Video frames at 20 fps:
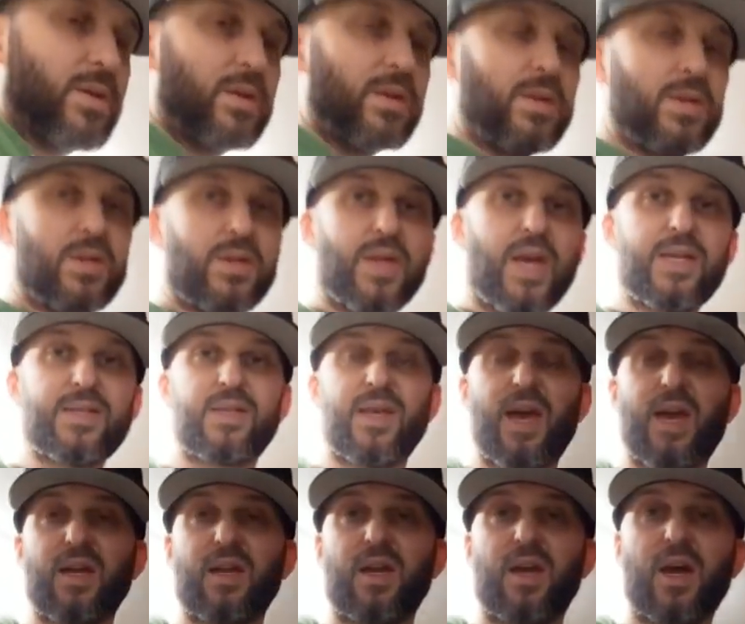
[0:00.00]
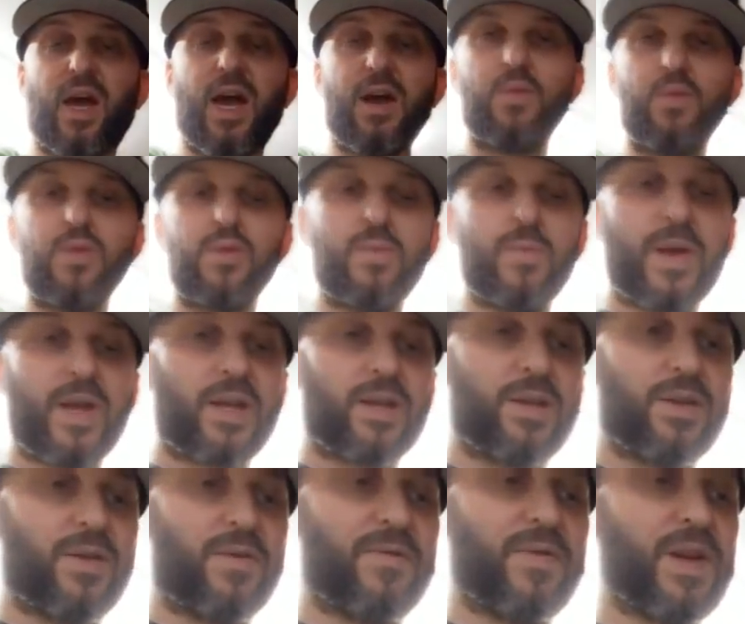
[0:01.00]
So that's that. I will make
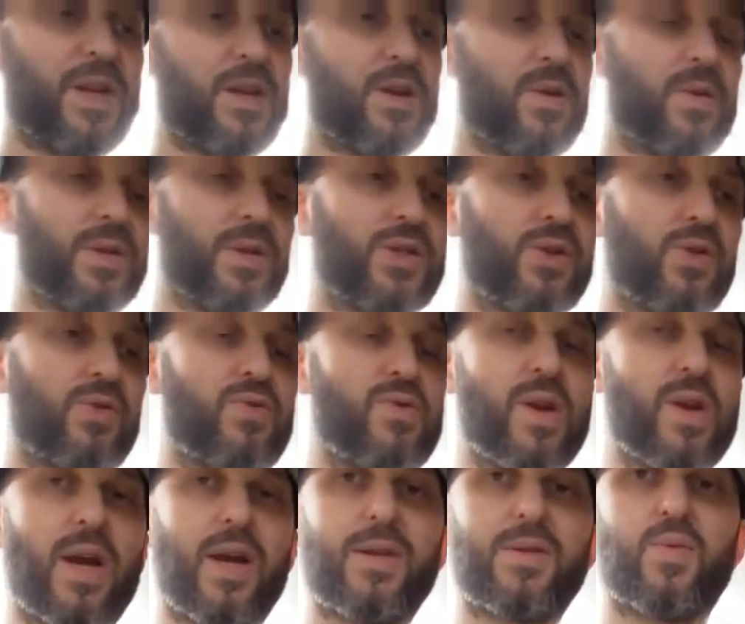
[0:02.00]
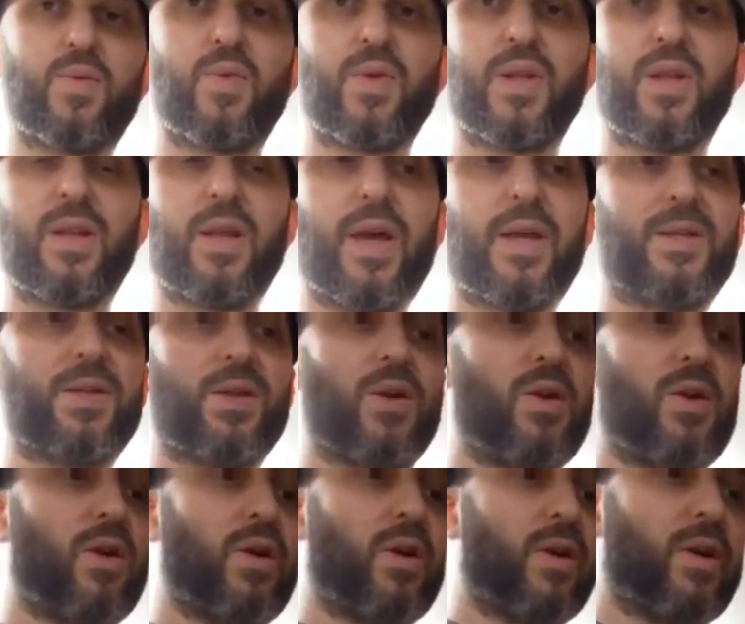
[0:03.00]
another video and show you guys when the lights
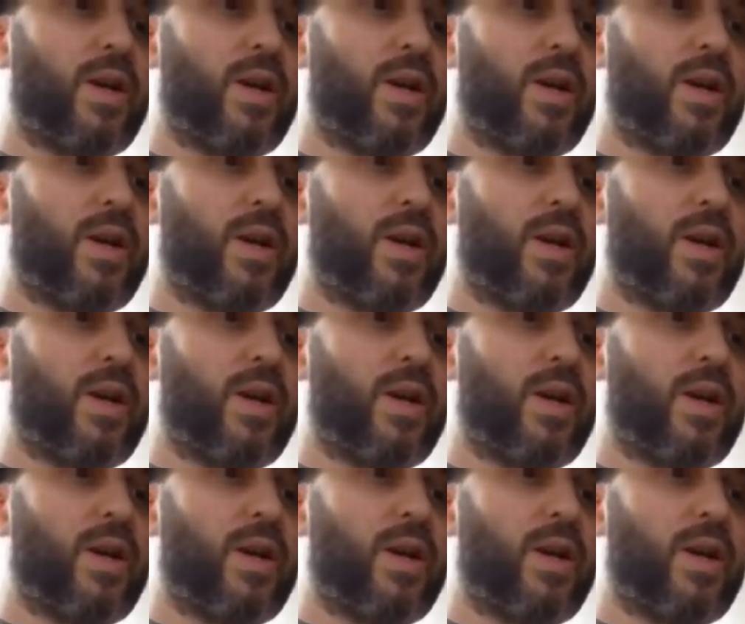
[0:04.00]
are